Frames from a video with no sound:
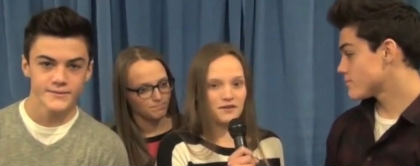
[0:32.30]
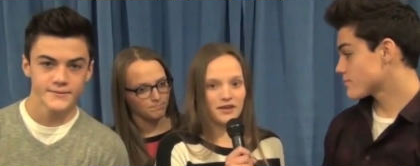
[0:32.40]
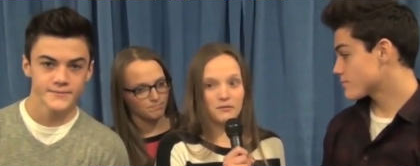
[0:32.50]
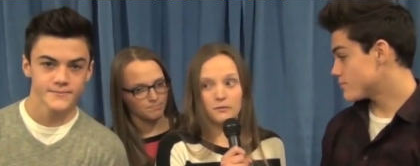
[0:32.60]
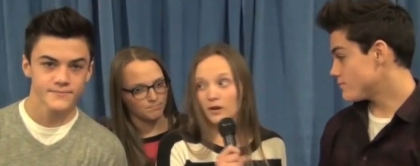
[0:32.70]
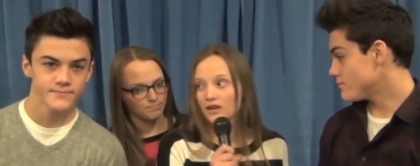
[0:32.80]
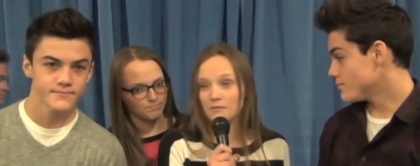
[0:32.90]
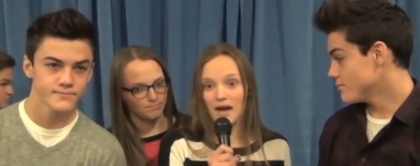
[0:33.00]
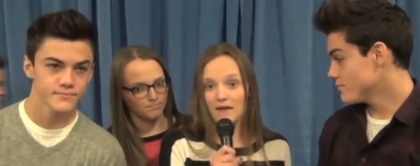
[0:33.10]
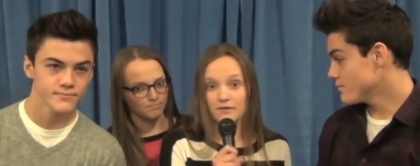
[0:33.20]
Speaker 1: meet and greet, one of
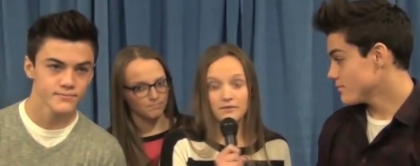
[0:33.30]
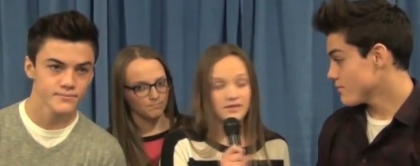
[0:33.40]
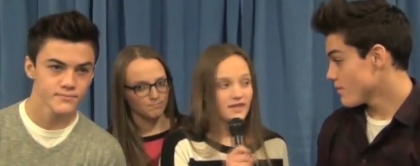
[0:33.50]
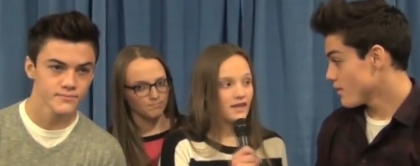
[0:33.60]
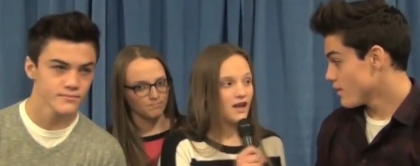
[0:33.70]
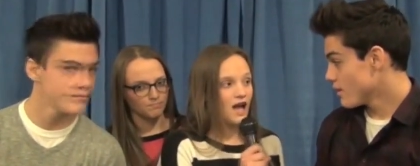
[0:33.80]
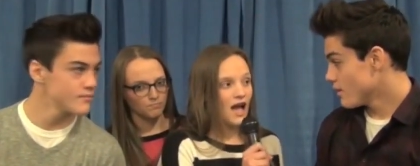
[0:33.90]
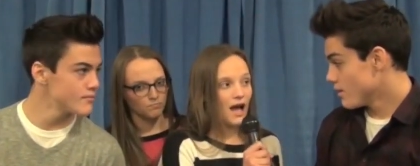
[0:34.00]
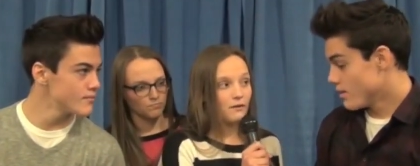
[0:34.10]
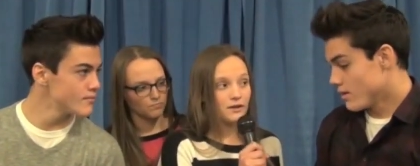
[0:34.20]
them I've ever seen.
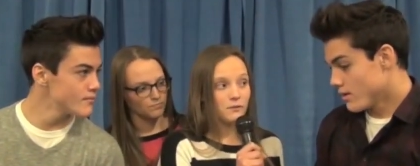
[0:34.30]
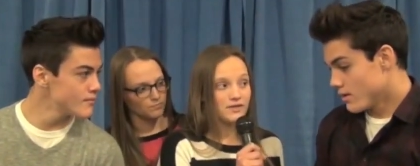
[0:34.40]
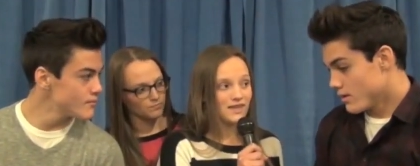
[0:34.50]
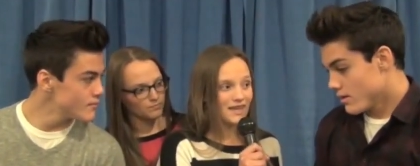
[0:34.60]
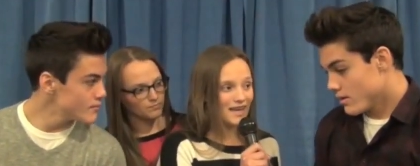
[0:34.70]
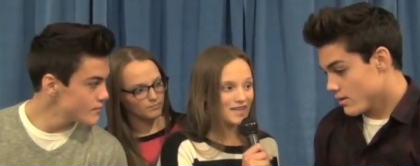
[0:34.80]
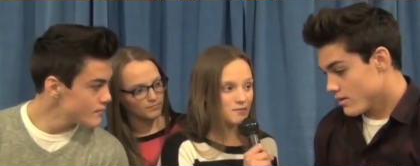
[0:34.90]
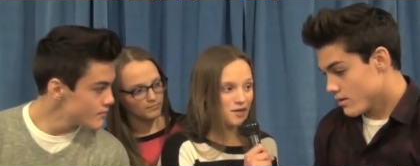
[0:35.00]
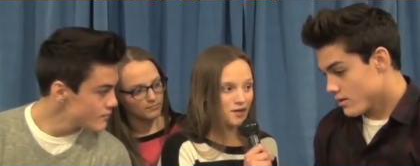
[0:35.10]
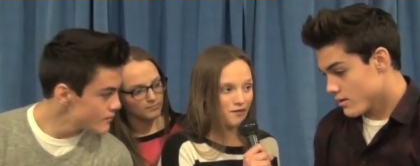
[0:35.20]
How like what's it like getting
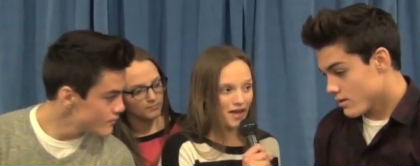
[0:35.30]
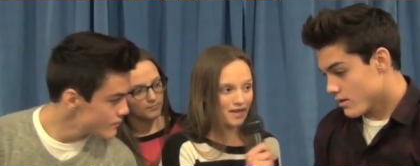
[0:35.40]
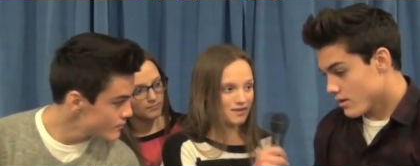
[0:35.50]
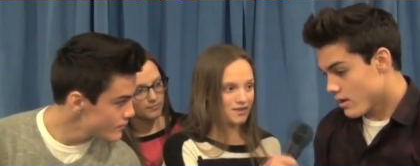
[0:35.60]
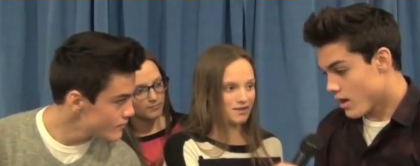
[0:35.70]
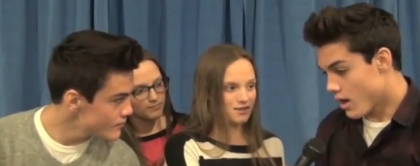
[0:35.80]
to meet your fans?